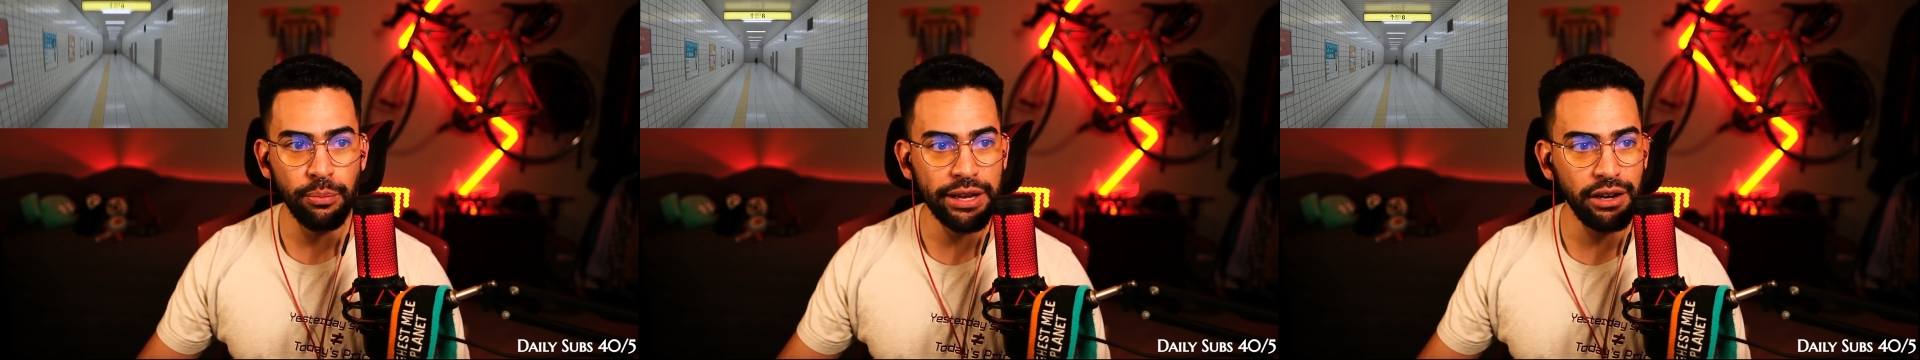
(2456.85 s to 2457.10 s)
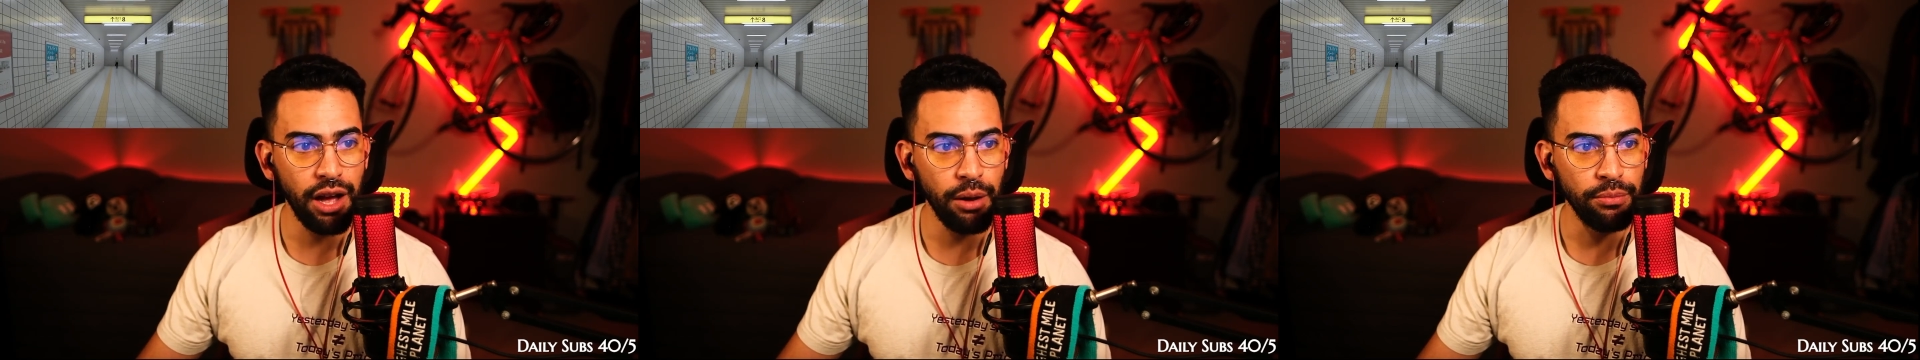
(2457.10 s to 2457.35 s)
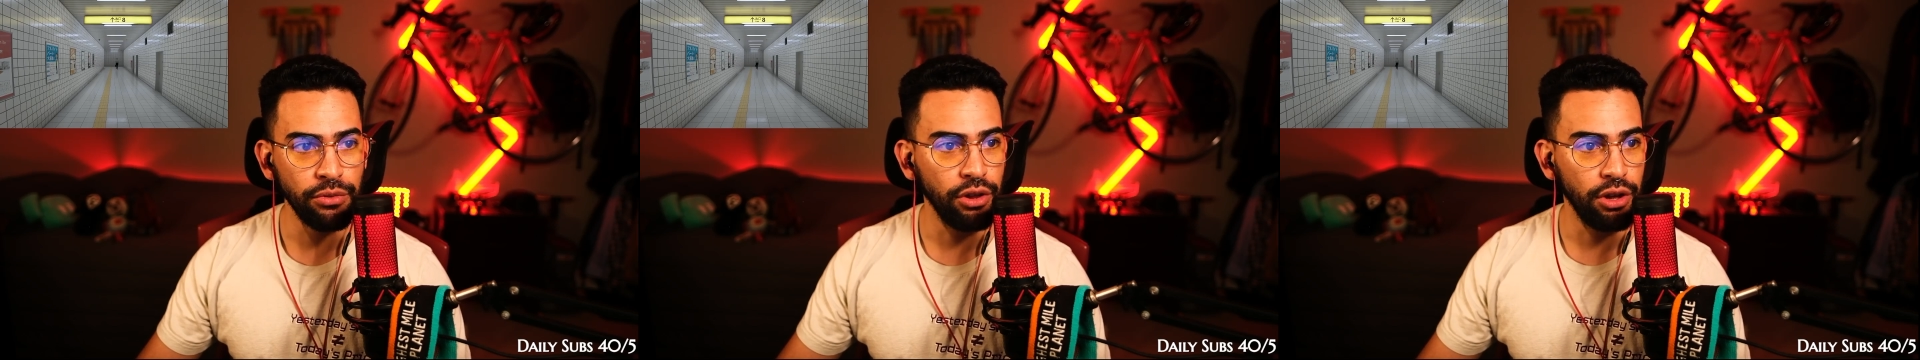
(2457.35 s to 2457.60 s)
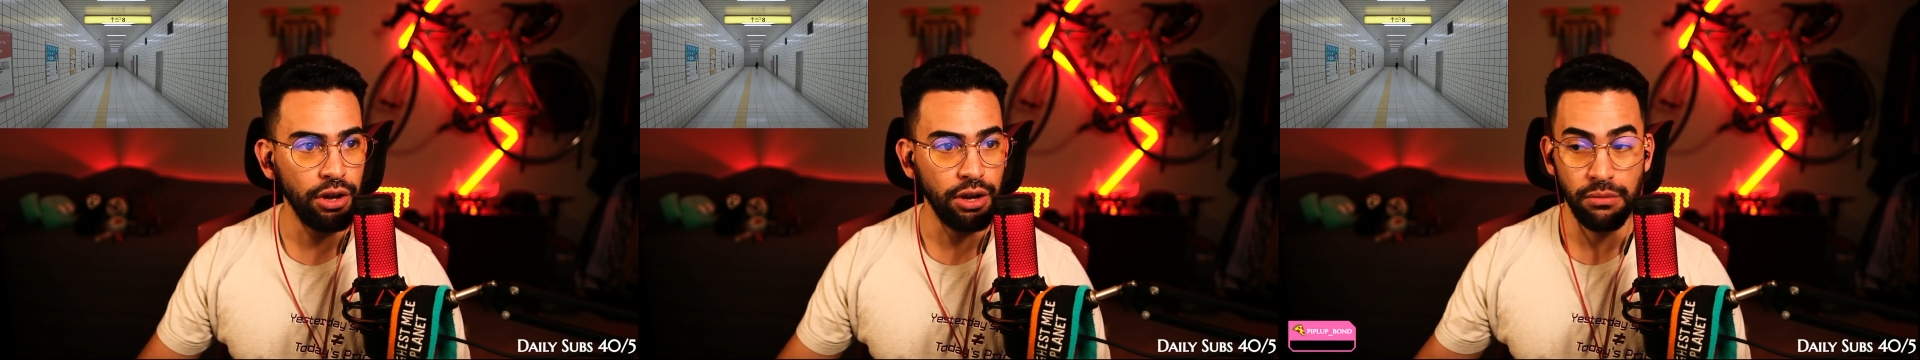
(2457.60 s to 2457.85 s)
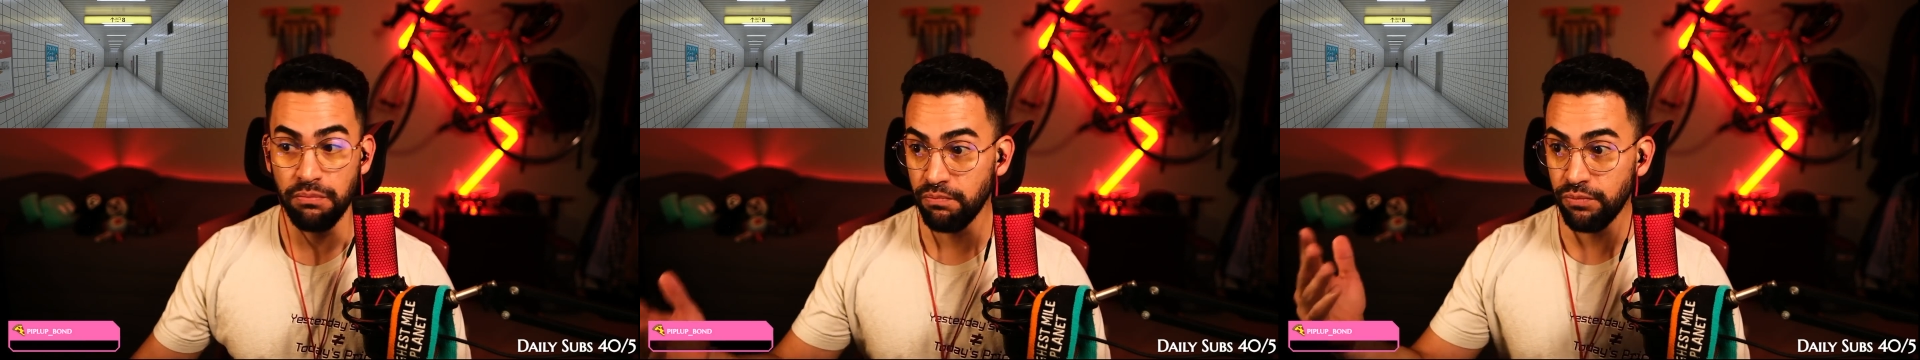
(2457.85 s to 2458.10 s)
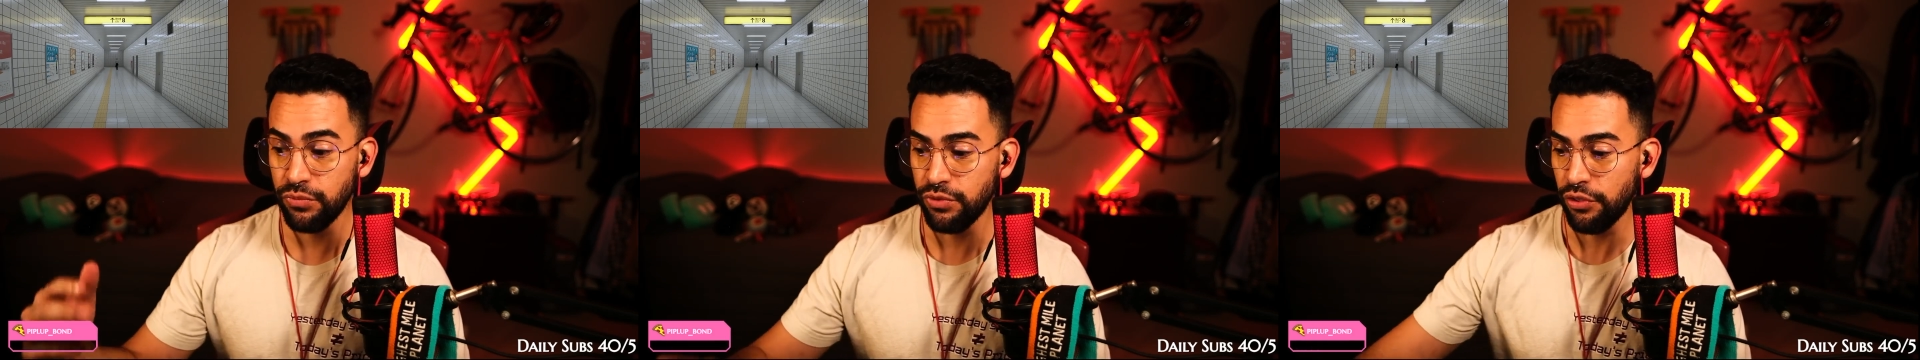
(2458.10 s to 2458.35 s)
main lobby, the,
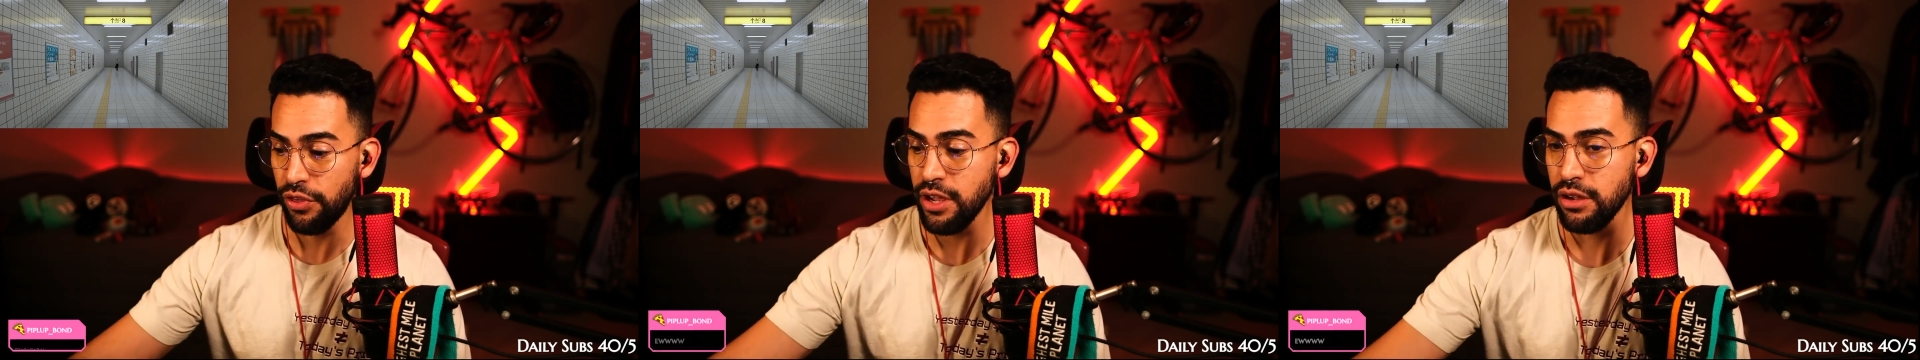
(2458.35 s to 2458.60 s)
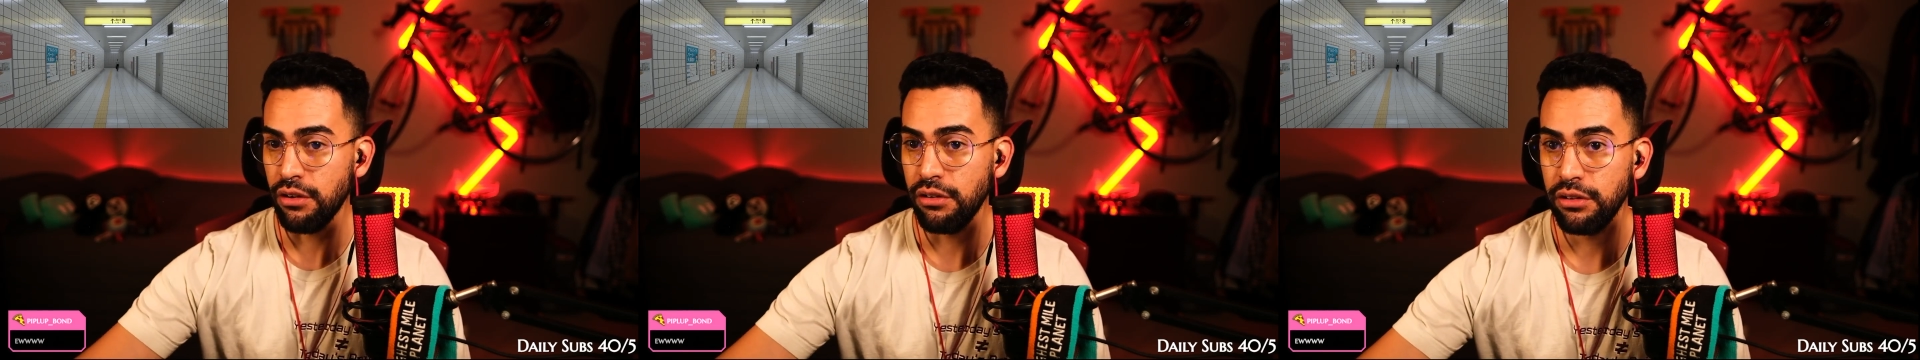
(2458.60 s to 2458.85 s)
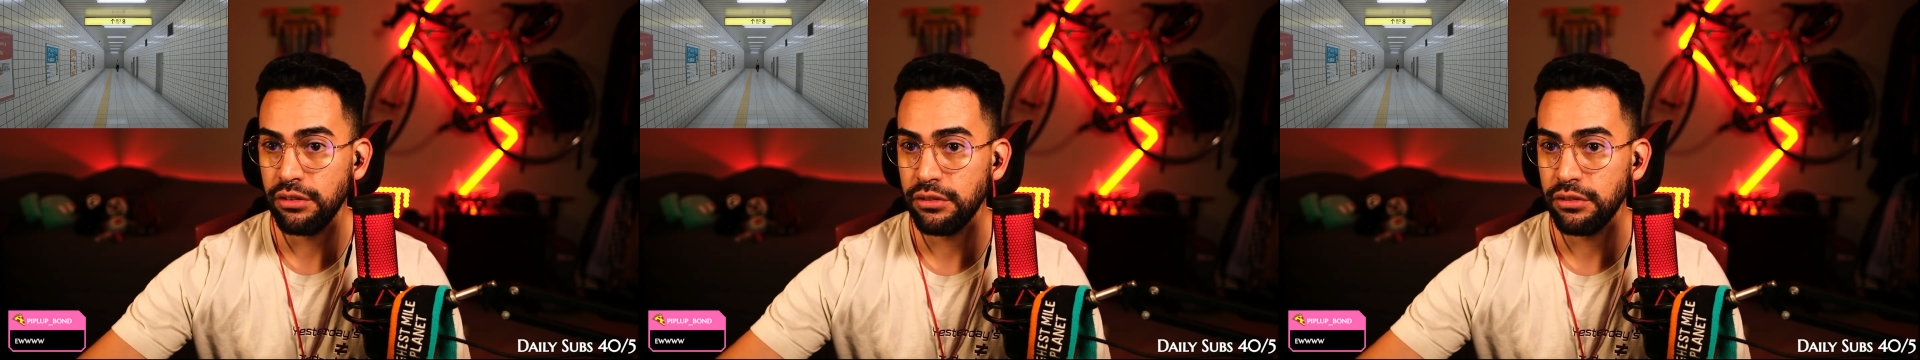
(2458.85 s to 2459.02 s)
the thing.